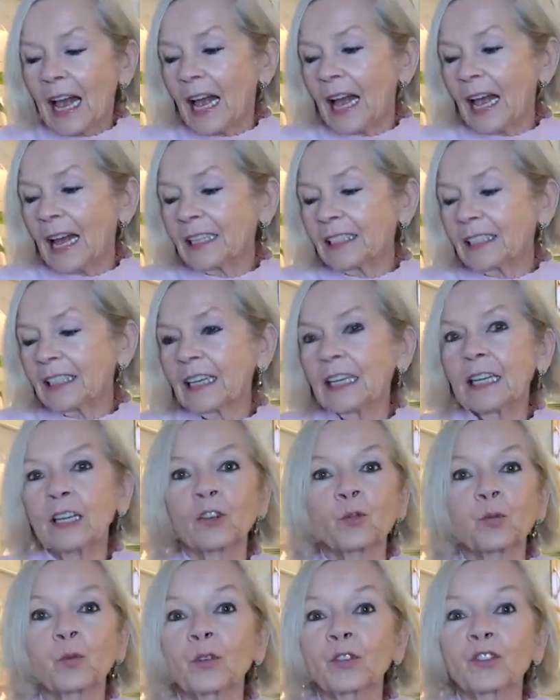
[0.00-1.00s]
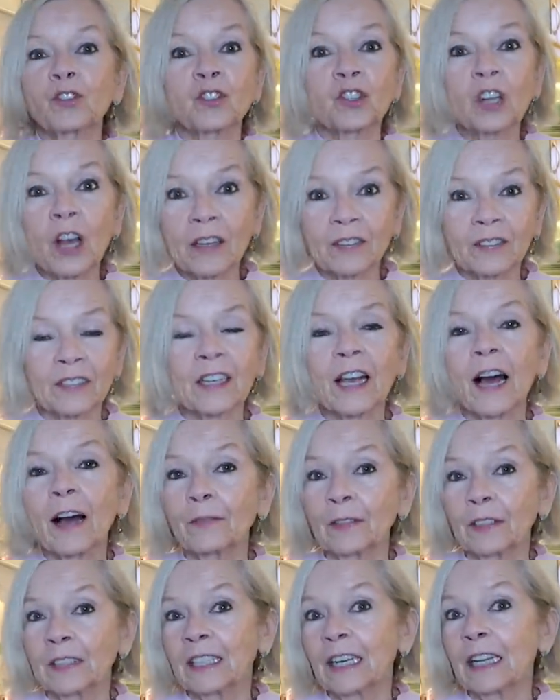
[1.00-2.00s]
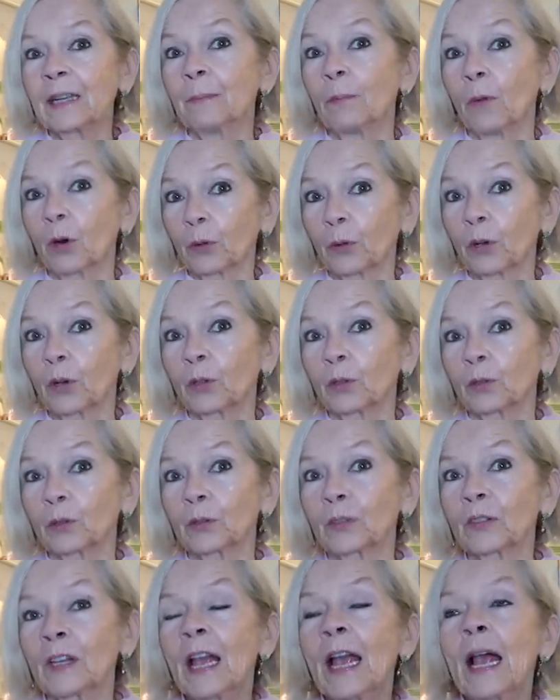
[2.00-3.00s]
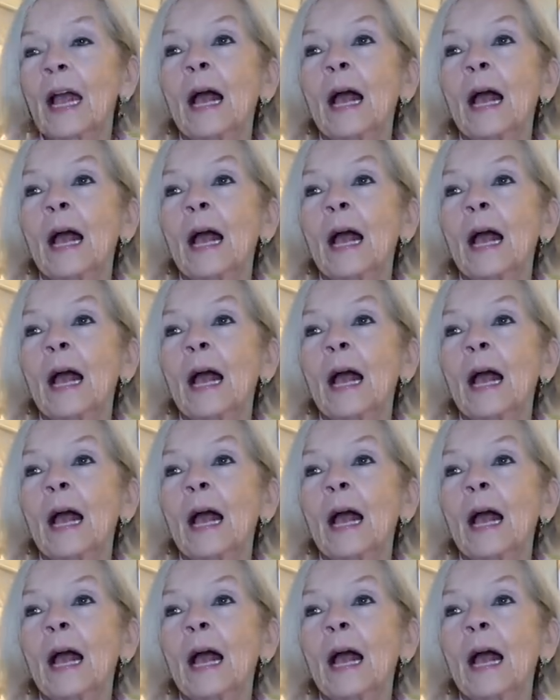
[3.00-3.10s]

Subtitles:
And it was just covered in moth holes.